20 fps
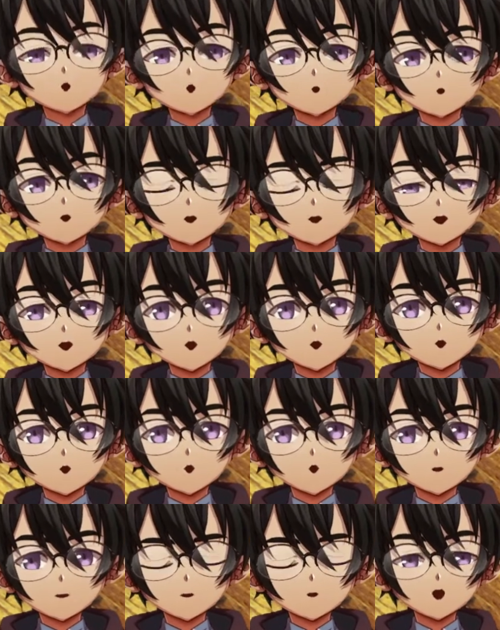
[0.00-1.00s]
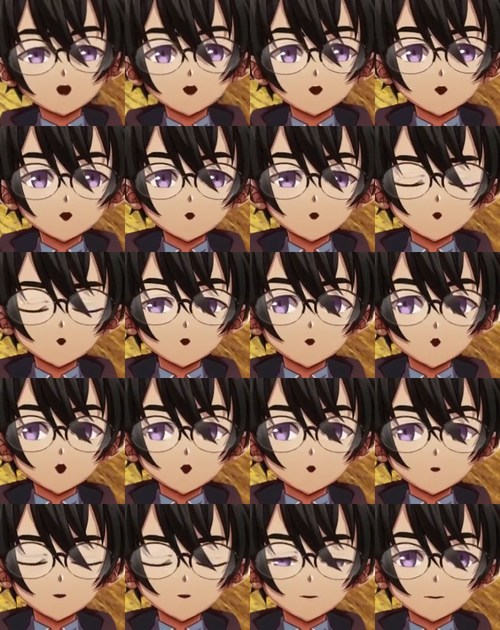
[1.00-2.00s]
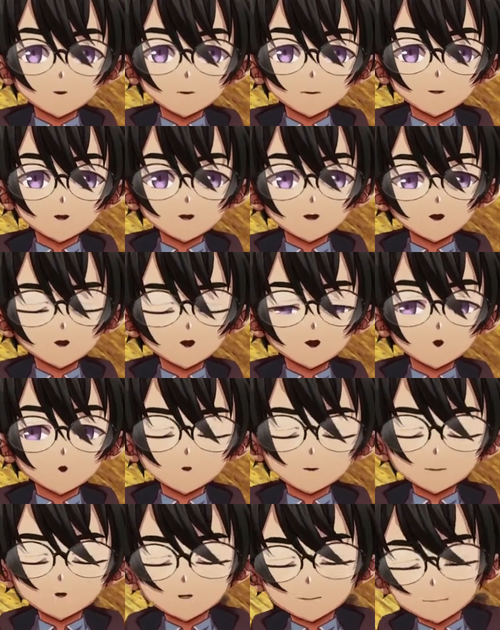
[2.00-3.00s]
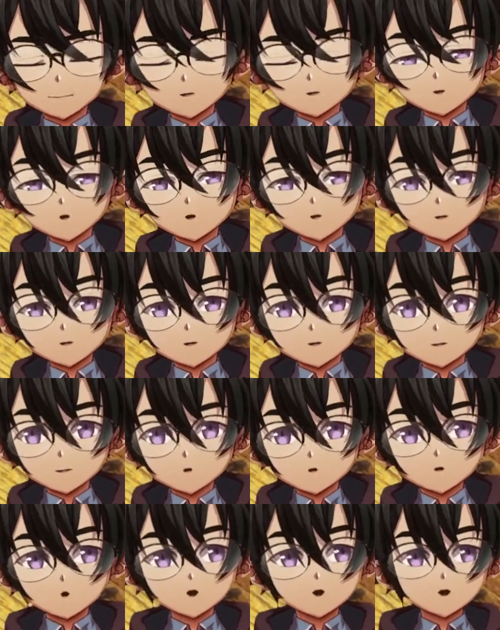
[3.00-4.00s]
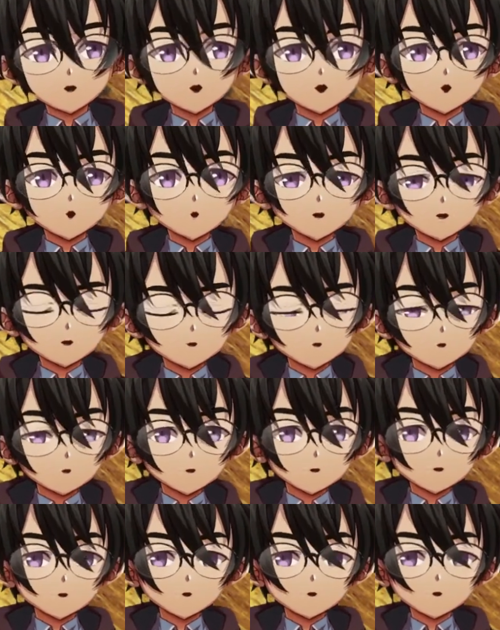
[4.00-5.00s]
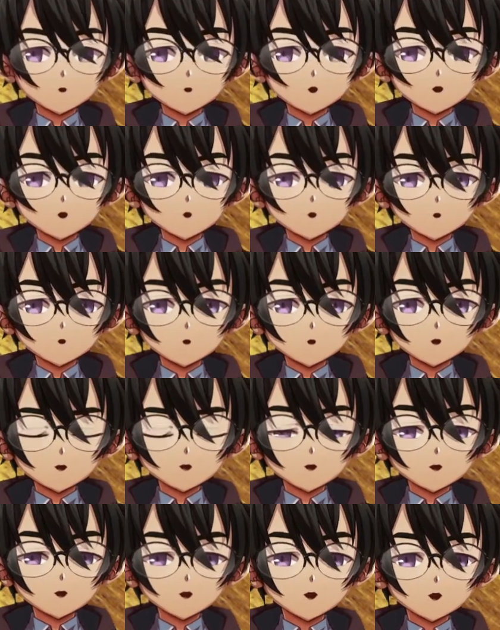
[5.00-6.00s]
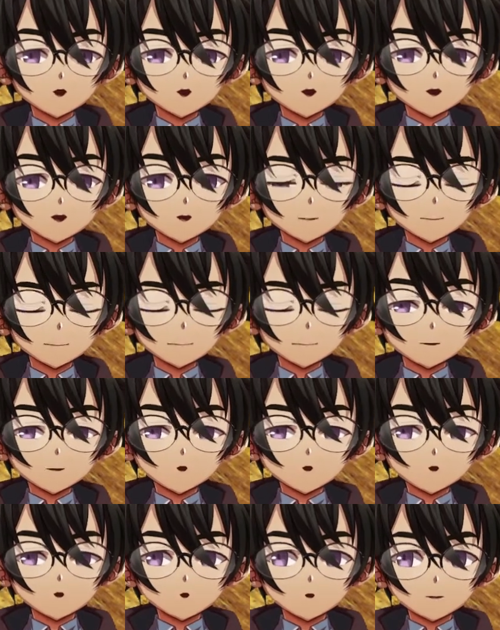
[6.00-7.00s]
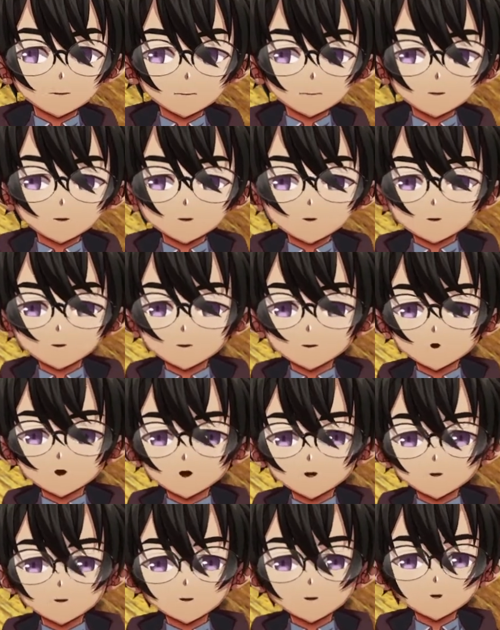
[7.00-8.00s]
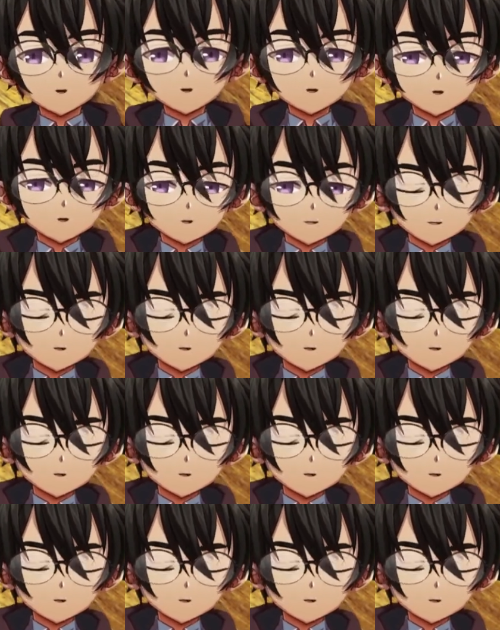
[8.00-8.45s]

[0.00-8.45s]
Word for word: Station back in 2015. I don't have any pictures of it because I lost all those pictures and footage from that time.